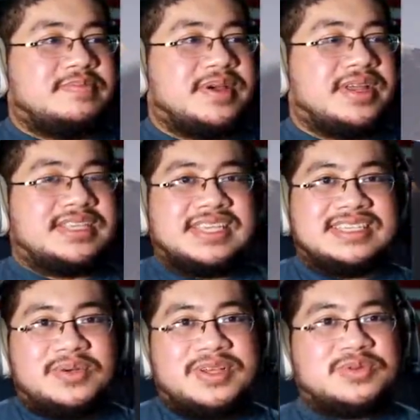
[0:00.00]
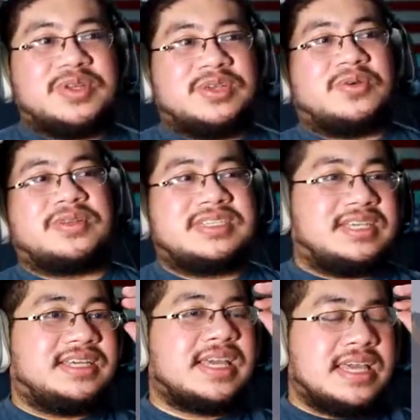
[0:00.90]
But it's it's always really cool to
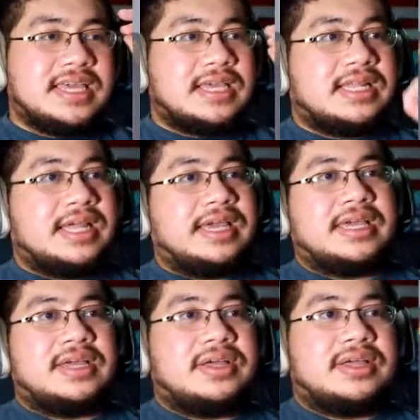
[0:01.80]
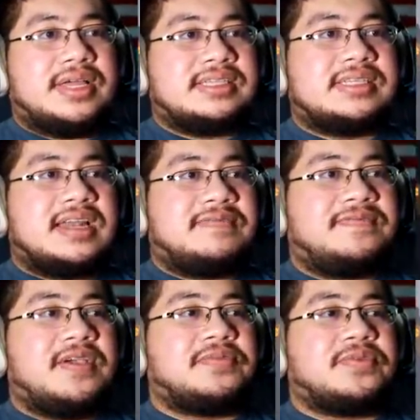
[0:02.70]
see, like, it's not a
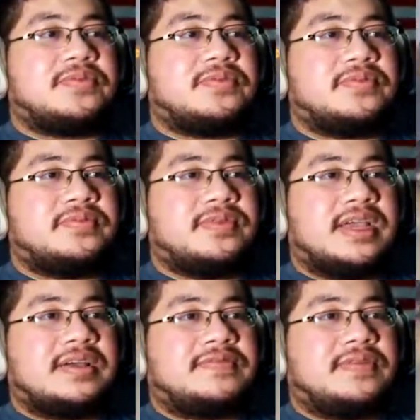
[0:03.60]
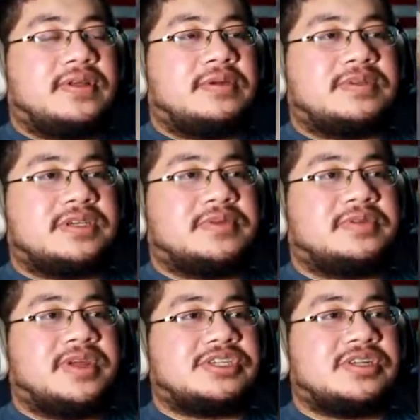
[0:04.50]
faithful, like a full one hundred percent
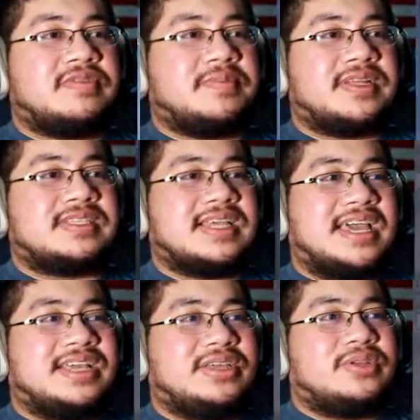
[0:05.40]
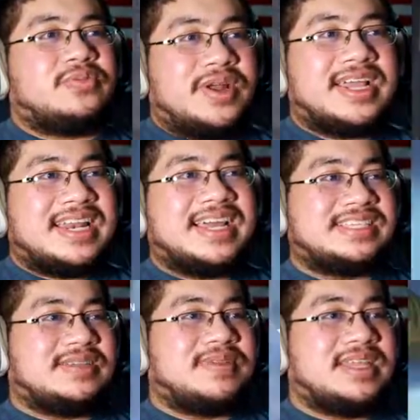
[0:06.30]
recreation of it, but it's like you'll recognize
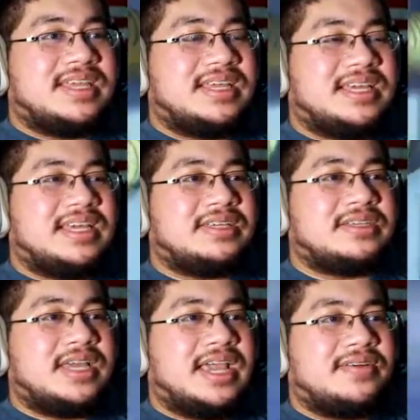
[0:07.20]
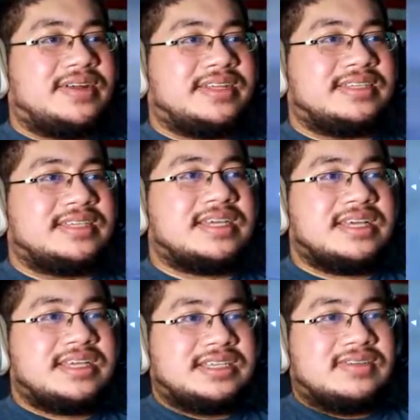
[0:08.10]
some of the key areas.
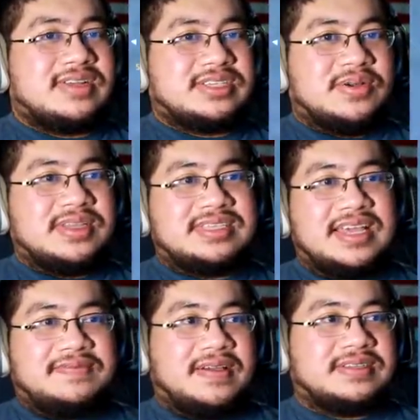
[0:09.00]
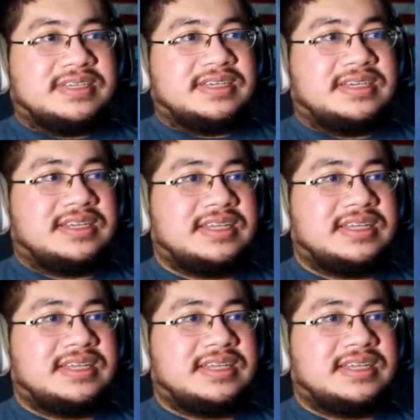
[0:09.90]
So let's go in the safe house here.